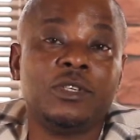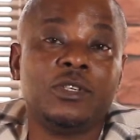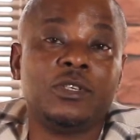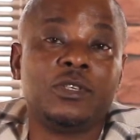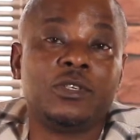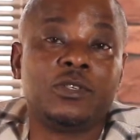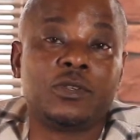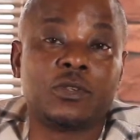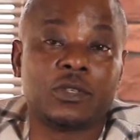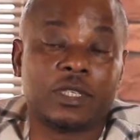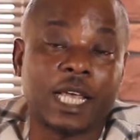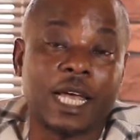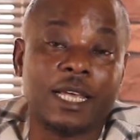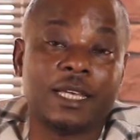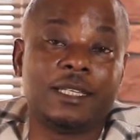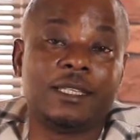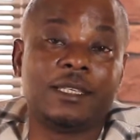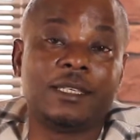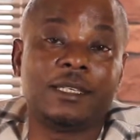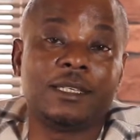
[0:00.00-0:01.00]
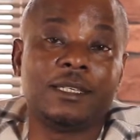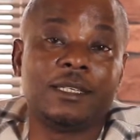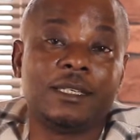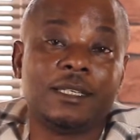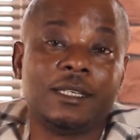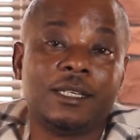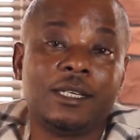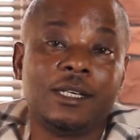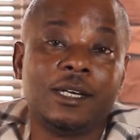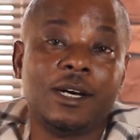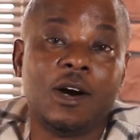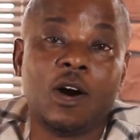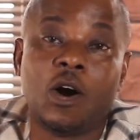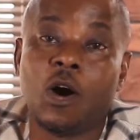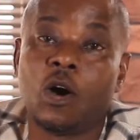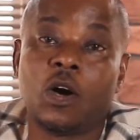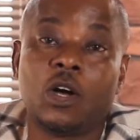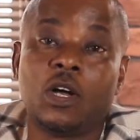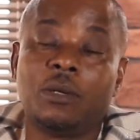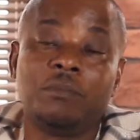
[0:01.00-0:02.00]
society
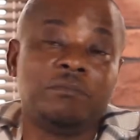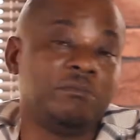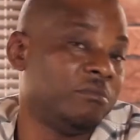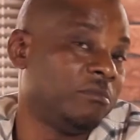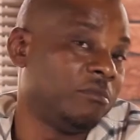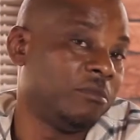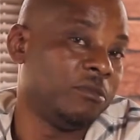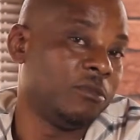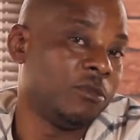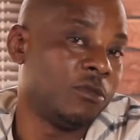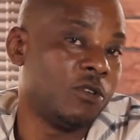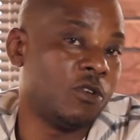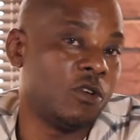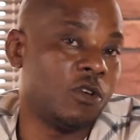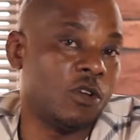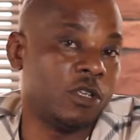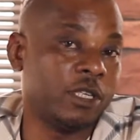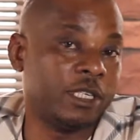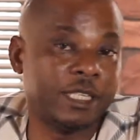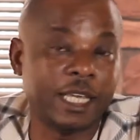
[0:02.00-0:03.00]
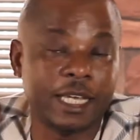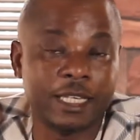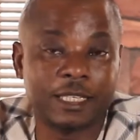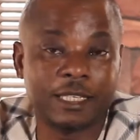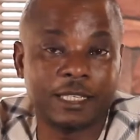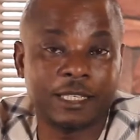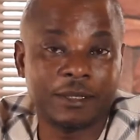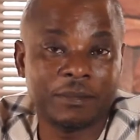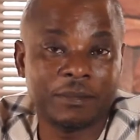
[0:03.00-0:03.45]
or state.